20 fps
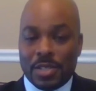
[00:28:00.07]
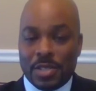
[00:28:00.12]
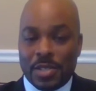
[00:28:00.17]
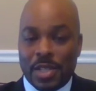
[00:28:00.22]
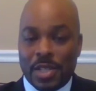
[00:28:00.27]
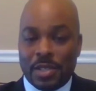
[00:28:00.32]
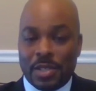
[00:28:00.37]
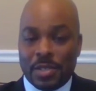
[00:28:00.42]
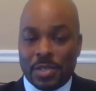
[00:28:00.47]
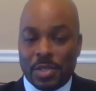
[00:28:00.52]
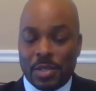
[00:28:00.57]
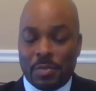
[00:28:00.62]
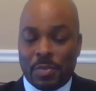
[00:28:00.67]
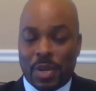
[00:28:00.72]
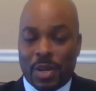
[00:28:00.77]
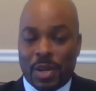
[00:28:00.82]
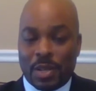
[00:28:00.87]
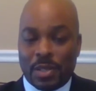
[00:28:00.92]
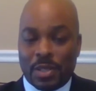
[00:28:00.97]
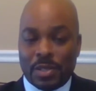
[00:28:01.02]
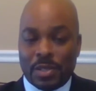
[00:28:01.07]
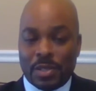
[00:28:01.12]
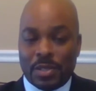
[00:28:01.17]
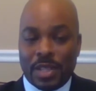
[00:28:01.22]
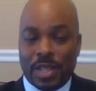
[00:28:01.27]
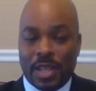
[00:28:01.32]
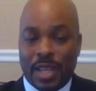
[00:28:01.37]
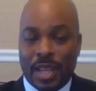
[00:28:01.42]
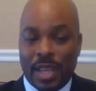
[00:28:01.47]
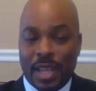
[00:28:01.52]
a larger industry
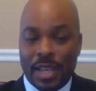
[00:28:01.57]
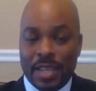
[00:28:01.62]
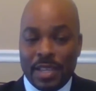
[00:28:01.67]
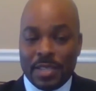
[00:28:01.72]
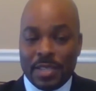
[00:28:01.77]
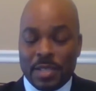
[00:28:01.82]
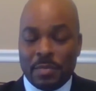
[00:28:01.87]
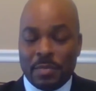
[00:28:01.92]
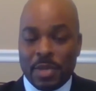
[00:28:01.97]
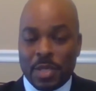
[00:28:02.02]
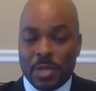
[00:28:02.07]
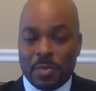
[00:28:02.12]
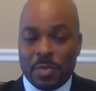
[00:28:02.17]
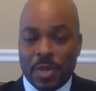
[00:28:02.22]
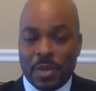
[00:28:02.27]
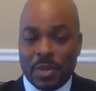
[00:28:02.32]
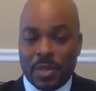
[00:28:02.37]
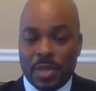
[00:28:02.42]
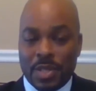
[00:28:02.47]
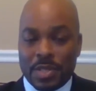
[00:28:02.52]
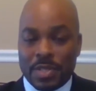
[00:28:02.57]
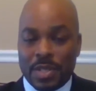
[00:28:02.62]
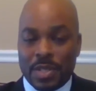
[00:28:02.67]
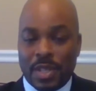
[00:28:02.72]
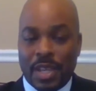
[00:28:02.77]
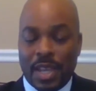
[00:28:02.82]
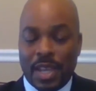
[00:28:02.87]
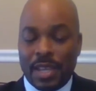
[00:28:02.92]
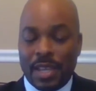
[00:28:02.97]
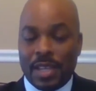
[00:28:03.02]
partner to gain some
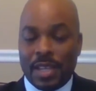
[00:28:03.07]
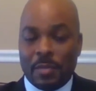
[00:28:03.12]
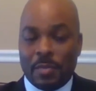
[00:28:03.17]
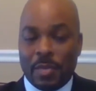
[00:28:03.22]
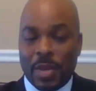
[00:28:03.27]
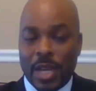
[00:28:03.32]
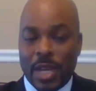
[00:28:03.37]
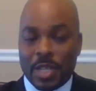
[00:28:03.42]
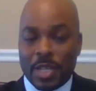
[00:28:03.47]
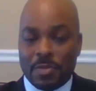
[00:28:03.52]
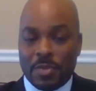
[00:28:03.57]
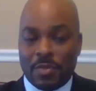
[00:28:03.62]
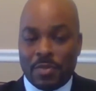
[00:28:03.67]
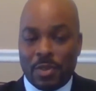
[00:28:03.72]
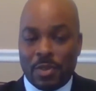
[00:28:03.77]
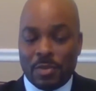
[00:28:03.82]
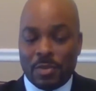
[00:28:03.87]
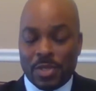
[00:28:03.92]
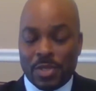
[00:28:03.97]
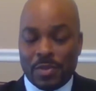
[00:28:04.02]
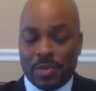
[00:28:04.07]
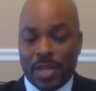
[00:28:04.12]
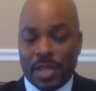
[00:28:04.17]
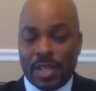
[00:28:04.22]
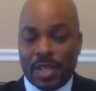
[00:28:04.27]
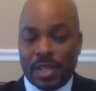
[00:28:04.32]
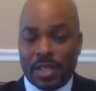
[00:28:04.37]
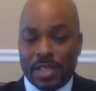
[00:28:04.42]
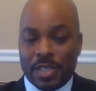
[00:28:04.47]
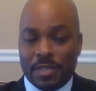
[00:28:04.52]
experience, gain that past performance
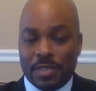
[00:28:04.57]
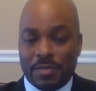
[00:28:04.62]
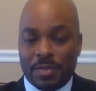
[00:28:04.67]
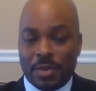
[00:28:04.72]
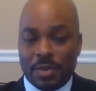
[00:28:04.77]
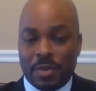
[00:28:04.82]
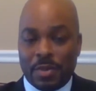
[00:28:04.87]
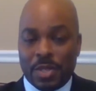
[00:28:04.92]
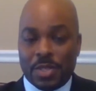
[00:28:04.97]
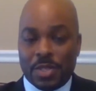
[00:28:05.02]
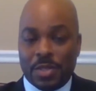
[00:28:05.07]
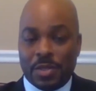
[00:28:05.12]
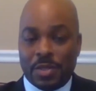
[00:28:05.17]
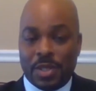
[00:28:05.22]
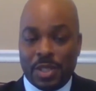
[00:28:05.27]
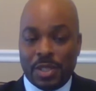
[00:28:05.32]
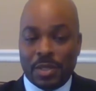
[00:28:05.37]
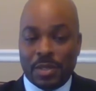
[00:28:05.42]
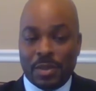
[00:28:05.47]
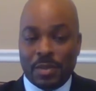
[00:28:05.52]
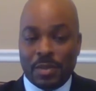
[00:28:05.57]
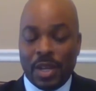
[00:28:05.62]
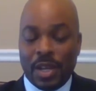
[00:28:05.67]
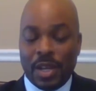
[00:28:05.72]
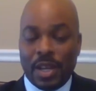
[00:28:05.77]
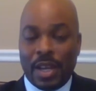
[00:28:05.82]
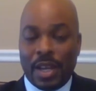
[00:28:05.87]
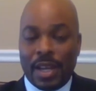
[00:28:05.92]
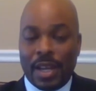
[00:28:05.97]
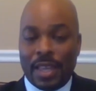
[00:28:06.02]
recognition for what you do,
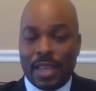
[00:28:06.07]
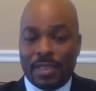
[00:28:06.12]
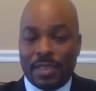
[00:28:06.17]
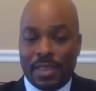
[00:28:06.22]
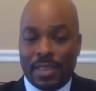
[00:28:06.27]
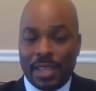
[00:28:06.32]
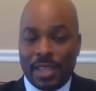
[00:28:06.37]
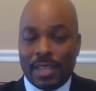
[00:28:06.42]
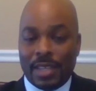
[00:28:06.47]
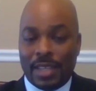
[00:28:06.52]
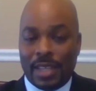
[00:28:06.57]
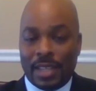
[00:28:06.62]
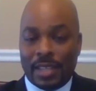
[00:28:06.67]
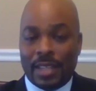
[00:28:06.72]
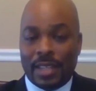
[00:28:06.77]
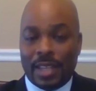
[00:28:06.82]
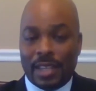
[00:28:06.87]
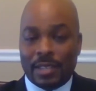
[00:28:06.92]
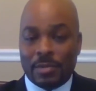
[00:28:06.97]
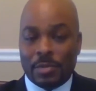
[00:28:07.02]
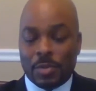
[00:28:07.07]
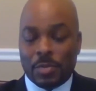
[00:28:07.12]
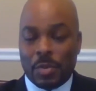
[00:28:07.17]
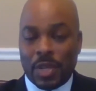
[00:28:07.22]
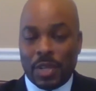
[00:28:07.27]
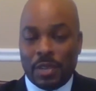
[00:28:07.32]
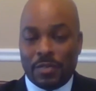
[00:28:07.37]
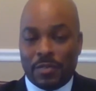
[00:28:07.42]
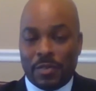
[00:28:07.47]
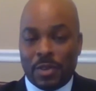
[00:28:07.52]
and then let that
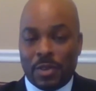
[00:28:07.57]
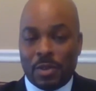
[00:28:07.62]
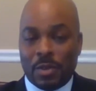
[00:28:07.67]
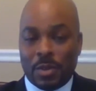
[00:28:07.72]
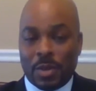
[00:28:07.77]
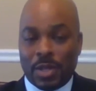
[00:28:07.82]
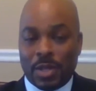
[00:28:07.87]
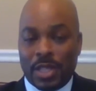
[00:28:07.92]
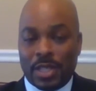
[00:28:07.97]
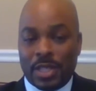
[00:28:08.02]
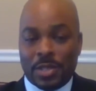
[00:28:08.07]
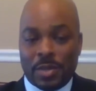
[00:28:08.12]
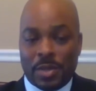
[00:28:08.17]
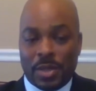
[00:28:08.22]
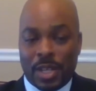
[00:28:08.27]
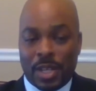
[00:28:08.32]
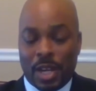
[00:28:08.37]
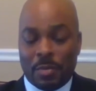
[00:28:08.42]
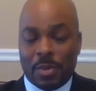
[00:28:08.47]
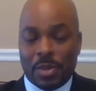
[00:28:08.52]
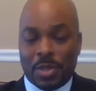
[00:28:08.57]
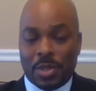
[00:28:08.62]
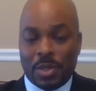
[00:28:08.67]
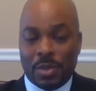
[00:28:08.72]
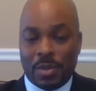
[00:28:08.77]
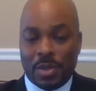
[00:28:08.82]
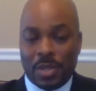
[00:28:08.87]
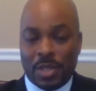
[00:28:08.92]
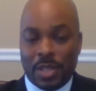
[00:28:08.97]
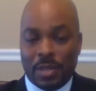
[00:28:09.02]
spring forward into an
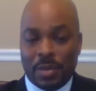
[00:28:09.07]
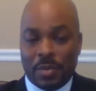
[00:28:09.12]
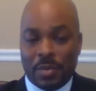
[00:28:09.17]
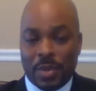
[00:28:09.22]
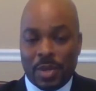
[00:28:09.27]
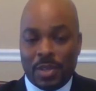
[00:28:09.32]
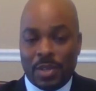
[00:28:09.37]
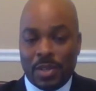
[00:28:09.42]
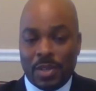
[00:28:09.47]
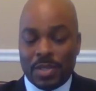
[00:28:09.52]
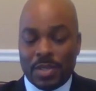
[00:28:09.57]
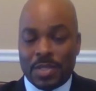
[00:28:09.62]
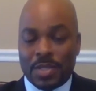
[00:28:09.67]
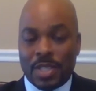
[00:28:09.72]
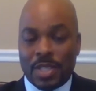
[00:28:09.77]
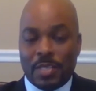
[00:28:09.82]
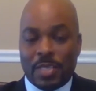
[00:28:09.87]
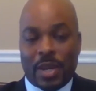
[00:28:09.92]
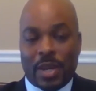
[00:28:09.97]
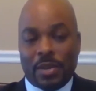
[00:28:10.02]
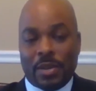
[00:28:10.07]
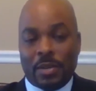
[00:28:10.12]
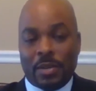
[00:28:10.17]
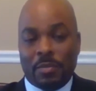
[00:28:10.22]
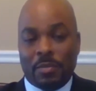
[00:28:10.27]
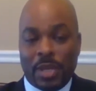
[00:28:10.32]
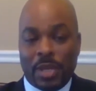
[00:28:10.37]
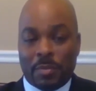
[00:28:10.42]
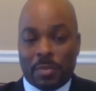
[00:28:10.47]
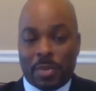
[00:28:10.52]
opportunity where you can step
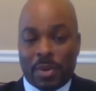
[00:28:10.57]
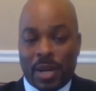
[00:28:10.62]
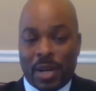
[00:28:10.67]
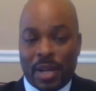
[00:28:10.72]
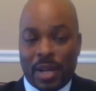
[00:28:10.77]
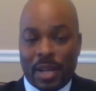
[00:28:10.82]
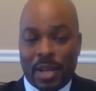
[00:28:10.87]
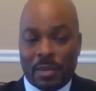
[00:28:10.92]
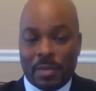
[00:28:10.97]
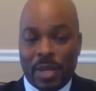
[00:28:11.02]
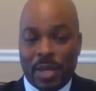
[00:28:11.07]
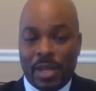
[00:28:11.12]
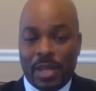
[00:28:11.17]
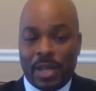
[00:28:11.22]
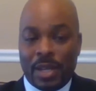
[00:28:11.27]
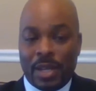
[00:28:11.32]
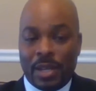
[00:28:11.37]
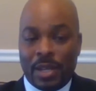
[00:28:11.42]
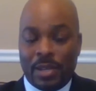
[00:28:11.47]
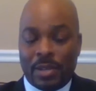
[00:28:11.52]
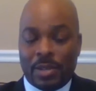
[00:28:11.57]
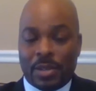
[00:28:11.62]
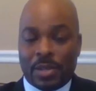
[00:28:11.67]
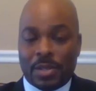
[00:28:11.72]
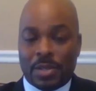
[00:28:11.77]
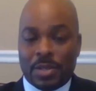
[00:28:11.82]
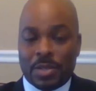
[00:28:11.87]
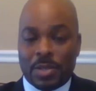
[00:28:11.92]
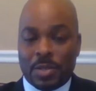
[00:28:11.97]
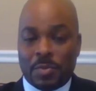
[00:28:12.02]
out and be a prime in
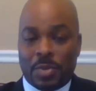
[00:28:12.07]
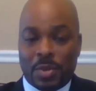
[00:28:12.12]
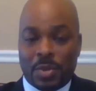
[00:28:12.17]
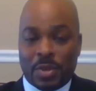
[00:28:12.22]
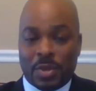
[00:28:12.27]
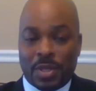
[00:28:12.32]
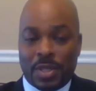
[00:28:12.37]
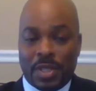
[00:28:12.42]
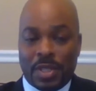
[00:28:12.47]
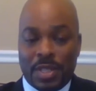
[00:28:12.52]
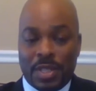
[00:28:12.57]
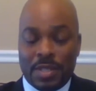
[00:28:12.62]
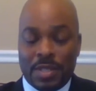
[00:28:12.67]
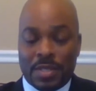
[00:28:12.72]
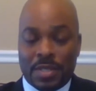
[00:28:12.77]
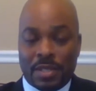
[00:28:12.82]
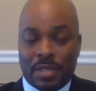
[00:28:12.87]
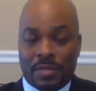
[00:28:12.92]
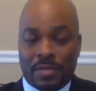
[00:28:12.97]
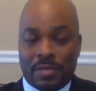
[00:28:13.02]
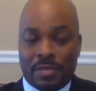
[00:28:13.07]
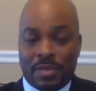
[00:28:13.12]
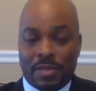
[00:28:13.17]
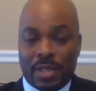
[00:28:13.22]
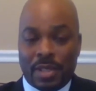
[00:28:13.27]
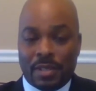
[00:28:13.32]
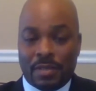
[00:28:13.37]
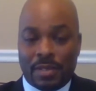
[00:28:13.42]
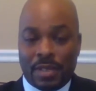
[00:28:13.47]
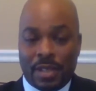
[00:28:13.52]
order to support the needs of
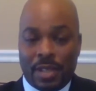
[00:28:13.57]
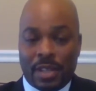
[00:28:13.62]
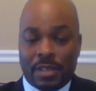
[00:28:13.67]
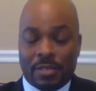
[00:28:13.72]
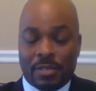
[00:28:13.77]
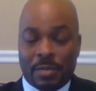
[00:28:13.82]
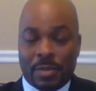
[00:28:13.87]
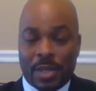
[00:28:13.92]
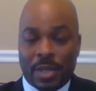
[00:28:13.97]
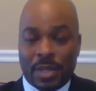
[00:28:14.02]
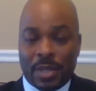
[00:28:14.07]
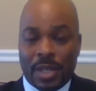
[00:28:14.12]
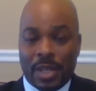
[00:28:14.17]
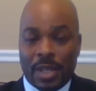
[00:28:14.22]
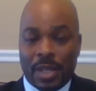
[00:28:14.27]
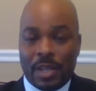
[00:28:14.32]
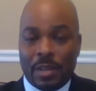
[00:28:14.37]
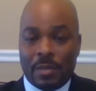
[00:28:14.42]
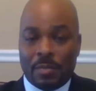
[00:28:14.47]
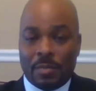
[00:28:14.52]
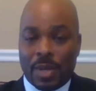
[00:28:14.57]
the government.